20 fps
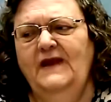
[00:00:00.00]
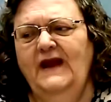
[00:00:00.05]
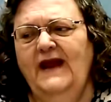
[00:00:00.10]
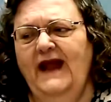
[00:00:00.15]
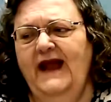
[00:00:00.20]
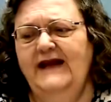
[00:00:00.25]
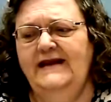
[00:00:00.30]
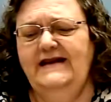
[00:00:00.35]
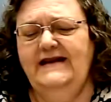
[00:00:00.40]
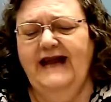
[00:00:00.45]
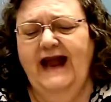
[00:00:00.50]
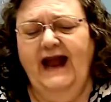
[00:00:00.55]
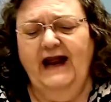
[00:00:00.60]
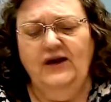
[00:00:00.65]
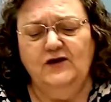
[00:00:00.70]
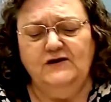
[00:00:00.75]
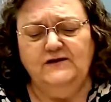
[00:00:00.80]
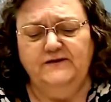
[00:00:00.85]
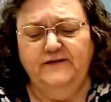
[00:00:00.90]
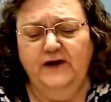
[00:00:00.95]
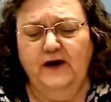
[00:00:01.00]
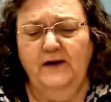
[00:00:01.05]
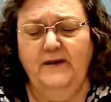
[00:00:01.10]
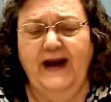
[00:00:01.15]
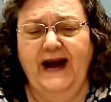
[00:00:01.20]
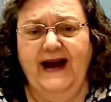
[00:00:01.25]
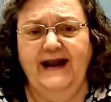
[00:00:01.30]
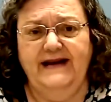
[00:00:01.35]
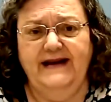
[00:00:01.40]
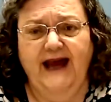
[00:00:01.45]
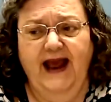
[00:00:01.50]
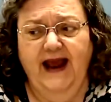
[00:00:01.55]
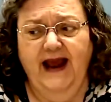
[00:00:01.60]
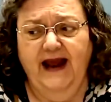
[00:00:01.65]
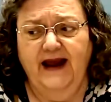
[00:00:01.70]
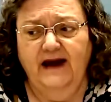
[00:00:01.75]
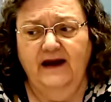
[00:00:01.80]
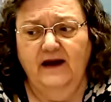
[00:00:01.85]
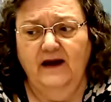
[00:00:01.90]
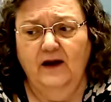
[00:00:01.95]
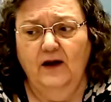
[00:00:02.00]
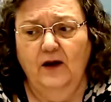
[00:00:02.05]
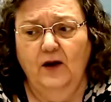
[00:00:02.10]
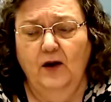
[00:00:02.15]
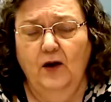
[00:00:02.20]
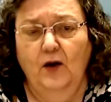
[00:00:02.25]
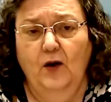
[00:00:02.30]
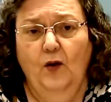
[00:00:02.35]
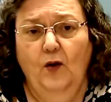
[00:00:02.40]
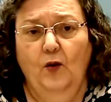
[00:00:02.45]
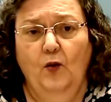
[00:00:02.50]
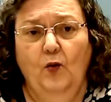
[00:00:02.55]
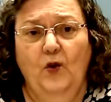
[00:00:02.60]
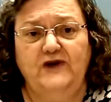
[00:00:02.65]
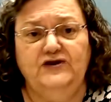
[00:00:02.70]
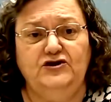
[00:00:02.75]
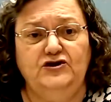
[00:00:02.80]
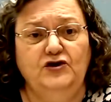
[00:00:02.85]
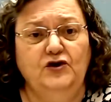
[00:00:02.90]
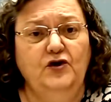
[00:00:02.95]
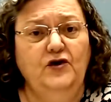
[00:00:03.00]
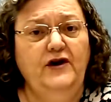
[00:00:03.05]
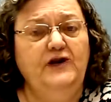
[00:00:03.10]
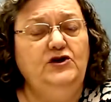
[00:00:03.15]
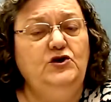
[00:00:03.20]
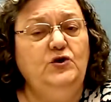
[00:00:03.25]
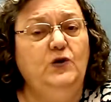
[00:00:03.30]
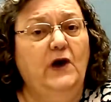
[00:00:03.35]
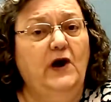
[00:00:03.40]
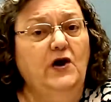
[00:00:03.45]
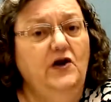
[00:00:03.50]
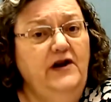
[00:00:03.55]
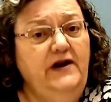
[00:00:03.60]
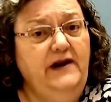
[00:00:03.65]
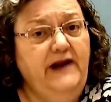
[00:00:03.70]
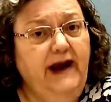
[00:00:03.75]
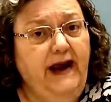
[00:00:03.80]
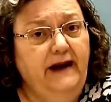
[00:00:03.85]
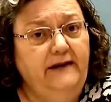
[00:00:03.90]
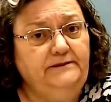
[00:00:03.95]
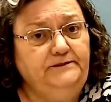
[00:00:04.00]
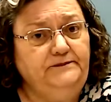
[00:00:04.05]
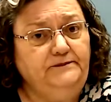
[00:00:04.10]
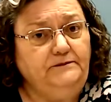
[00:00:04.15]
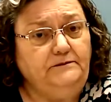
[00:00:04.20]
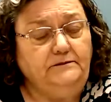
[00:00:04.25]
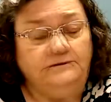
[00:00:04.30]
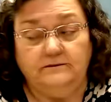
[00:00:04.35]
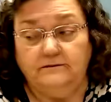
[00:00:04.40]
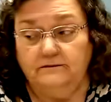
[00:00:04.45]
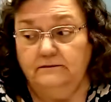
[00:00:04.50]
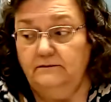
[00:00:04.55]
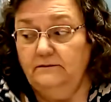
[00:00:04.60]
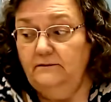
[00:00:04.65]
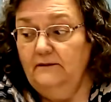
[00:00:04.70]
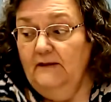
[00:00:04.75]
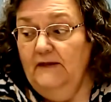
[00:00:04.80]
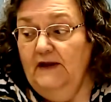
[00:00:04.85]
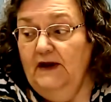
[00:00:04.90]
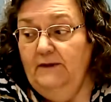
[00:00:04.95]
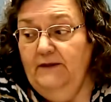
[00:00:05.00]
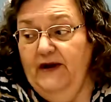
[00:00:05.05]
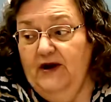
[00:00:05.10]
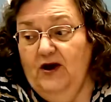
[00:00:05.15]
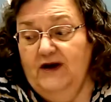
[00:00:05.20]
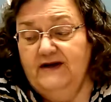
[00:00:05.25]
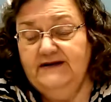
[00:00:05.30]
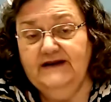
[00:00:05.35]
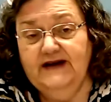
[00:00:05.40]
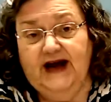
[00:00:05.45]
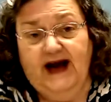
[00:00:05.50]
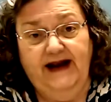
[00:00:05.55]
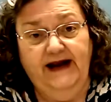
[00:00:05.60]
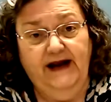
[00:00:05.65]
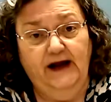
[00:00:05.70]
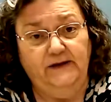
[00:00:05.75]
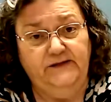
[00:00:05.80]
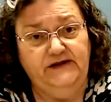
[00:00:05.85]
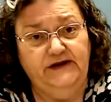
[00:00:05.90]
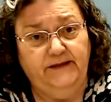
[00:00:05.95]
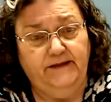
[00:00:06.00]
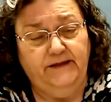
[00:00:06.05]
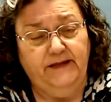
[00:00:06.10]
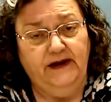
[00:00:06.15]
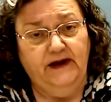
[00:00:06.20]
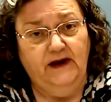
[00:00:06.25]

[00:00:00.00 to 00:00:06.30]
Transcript: And Daniel's very bad day was turned into a good day because God helped him.